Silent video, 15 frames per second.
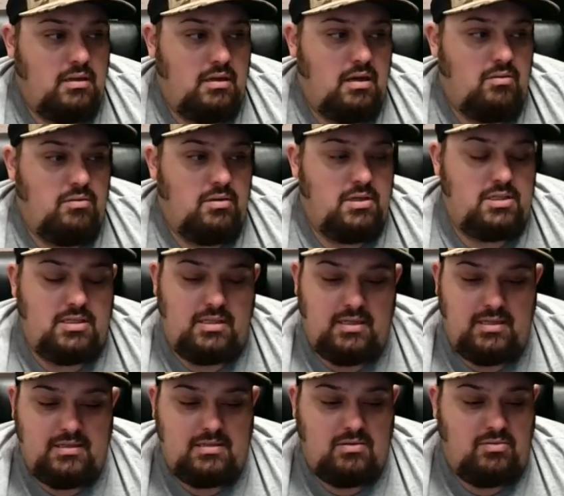I wish
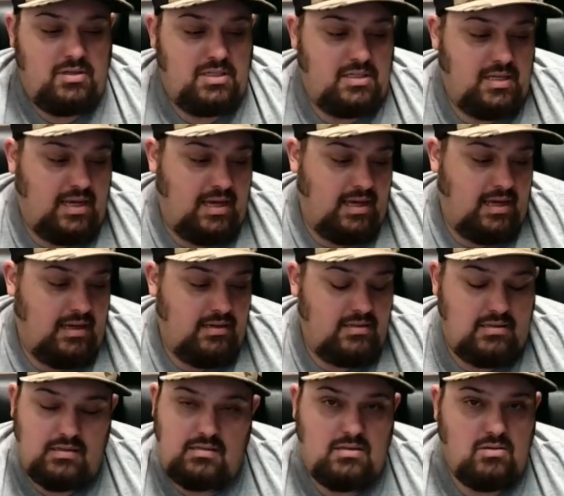this. I wish that."
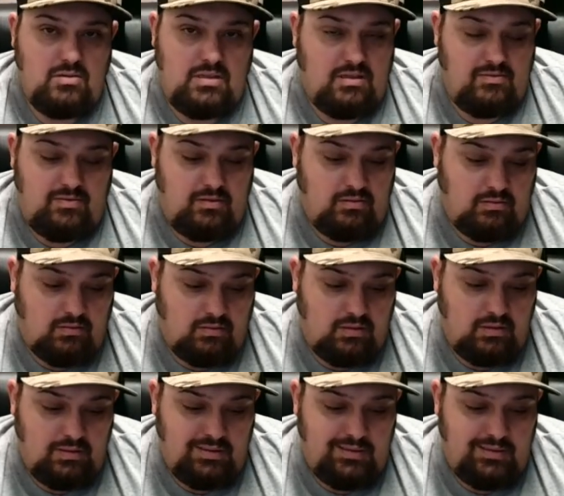It's so difficult.